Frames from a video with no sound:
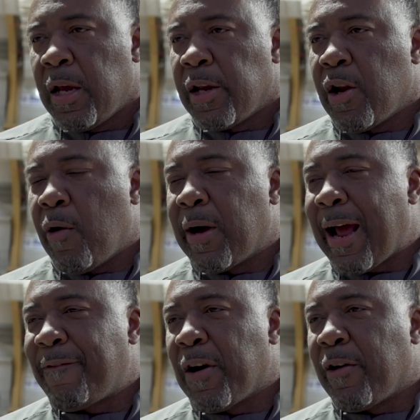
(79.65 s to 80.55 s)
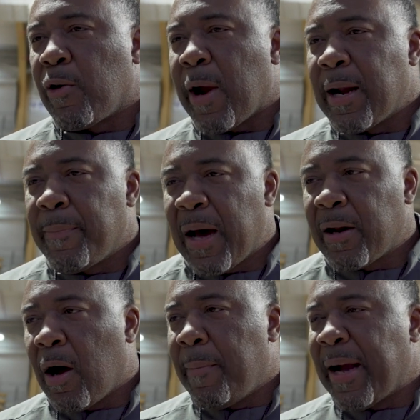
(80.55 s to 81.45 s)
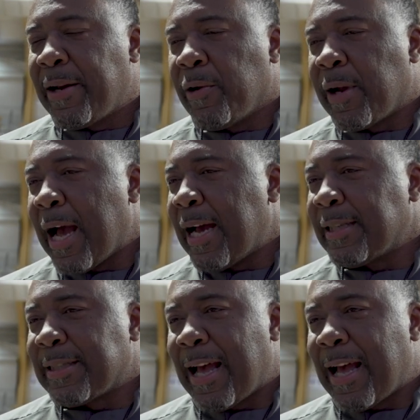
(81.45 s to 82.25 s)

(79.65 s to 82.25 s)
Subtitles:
You know what? I feel great about all my new guys.